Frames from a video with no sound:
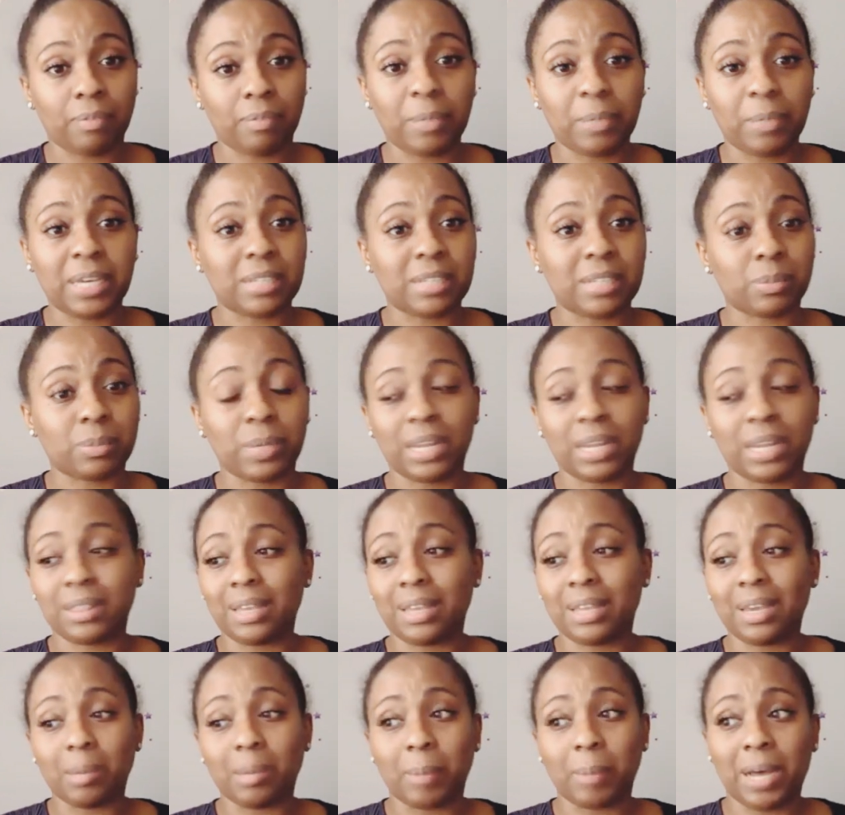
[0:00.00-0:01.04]
Because when I
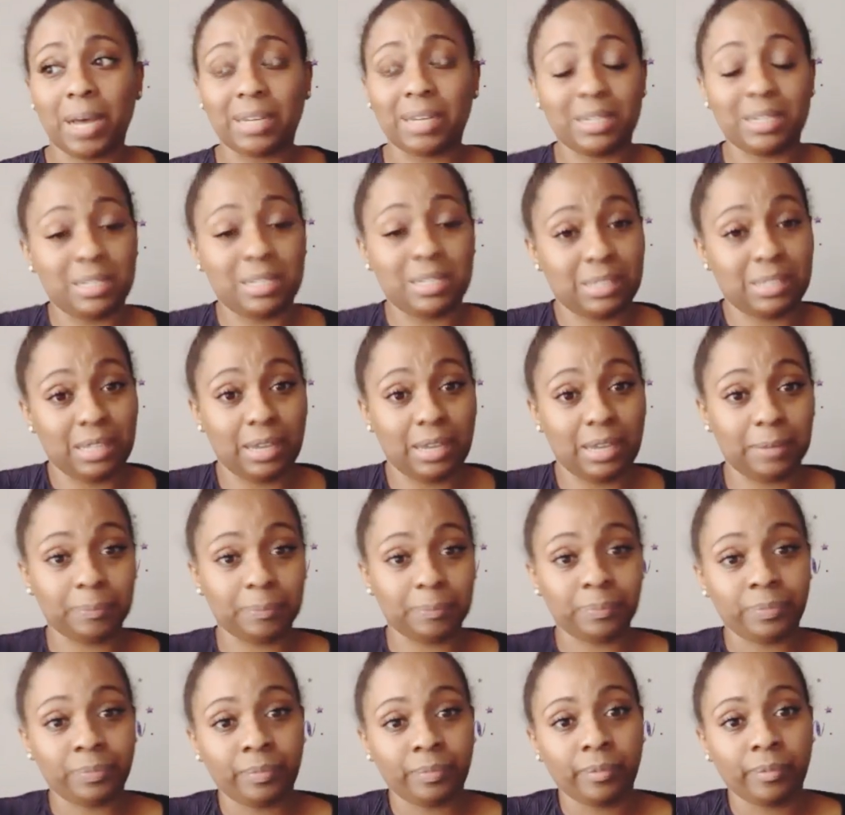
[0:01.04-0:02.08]
think about it, it's like,
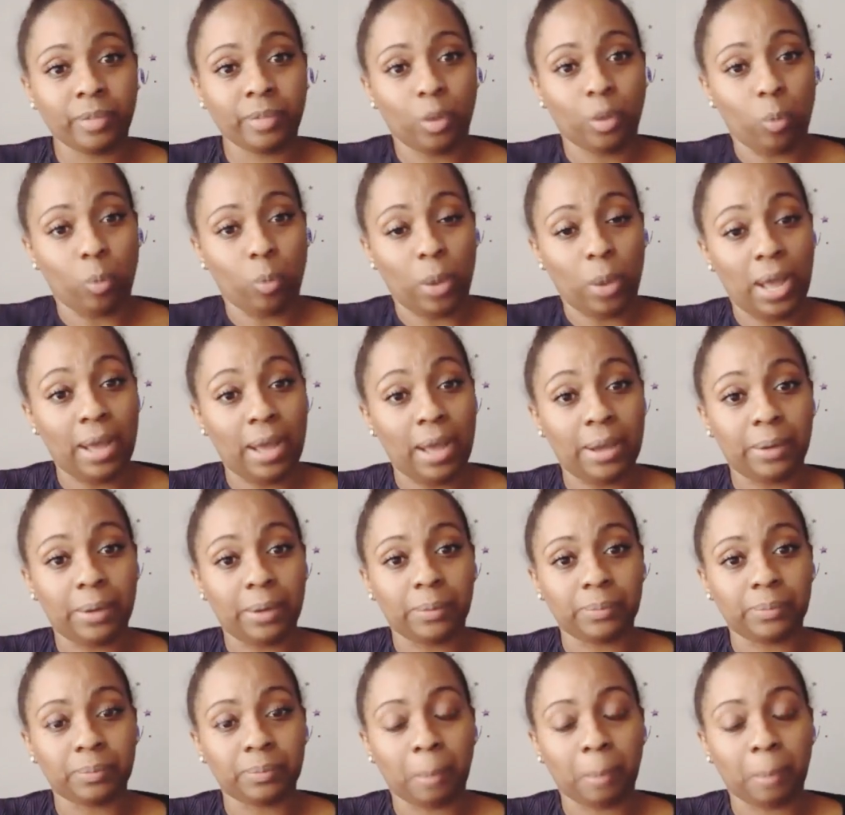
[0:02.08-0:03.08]
wow,